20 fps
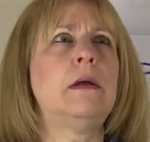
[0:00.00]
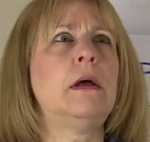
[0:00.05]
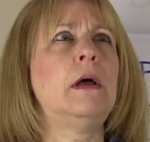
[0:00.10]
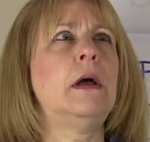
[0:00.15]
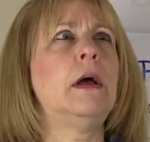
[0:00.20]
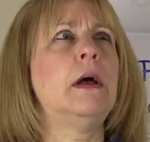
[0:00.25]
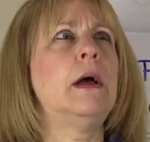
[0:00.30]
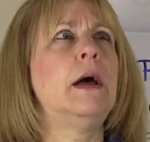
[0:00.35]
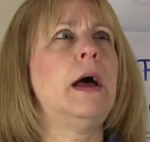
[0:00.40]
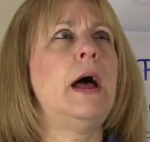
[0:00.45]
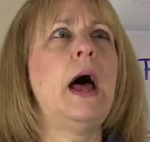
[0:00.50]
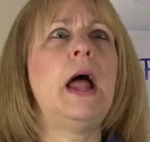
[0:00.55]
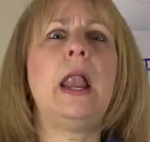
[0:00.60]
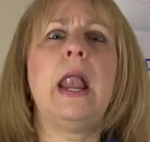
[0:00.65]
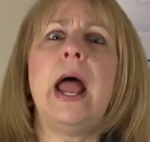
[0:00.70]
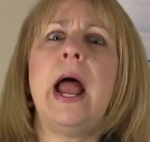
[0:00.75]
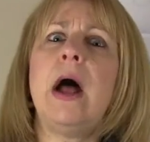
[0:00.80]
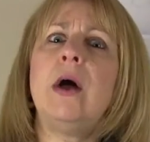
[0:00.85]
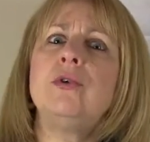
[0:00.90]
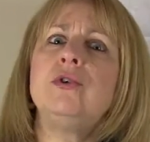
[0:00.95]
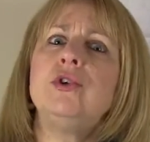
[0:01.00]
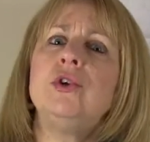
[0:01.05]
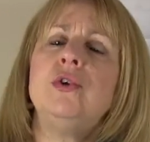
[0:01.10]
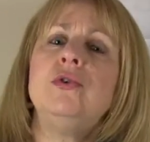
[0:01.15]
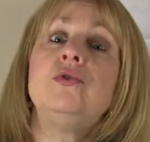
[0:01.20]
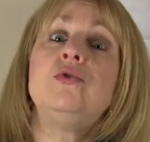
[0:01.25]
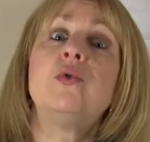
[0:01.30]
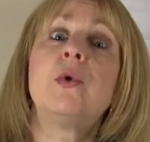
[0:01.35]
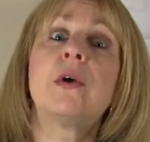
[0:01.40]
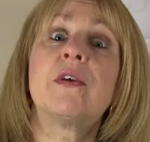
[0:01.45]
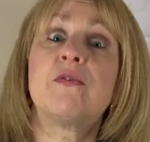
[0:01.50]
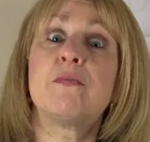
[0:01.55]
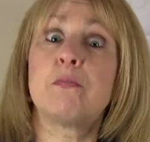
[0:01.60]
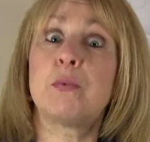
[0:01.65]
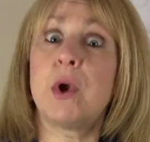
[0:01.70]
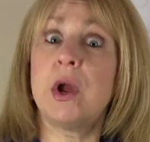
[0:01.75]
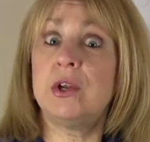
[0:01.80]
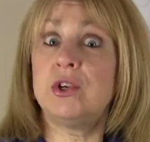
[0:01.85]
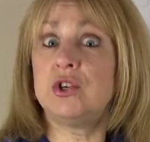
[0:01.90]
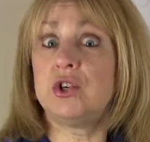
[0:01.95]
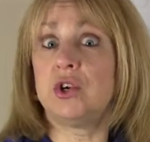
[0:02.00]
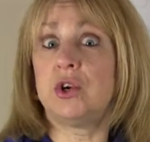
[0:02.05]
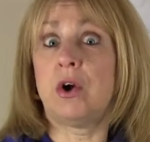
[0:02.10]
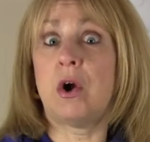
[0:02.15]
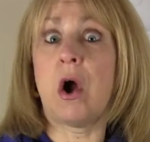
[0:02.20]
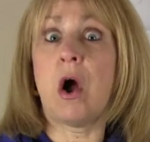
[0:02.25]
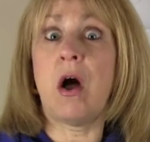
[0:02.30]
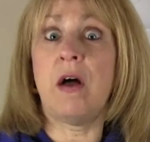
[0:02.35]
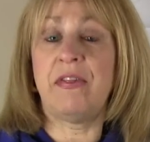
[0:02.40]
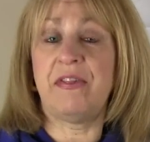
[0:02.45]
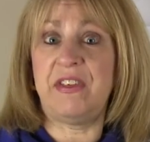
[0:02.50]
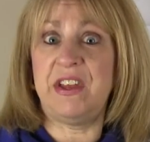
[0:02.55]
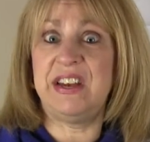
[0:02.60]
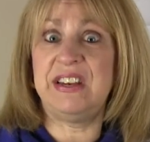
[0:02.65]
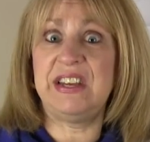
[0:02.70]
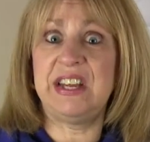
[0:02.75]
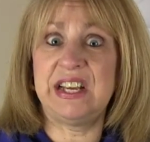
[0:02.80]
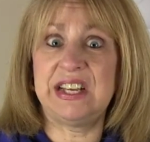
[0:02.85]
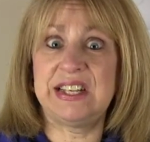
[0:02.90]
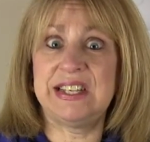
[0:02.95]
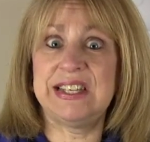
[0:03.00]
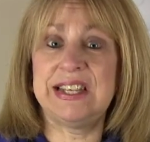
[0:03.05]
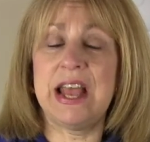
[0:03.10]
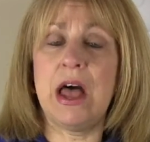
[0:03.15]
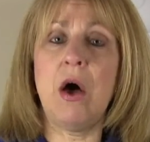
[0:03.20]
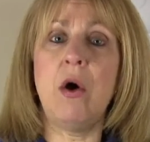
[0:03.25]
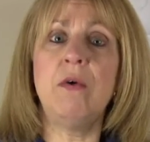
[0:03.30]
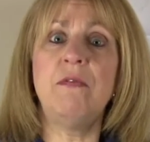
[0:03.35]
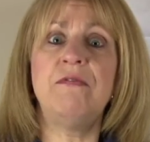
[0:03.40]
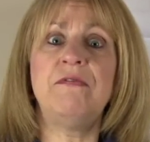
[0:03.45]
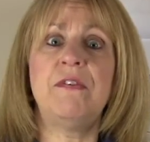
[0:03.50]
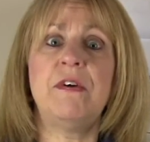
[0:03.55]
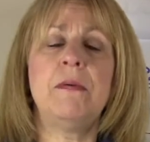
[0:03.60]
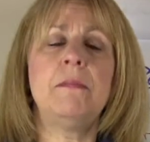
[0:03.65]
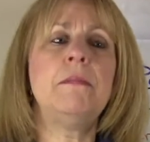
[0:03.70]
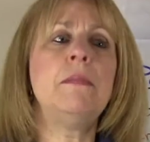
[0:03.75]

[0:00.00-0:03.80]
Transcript: allows you to express your authentic self,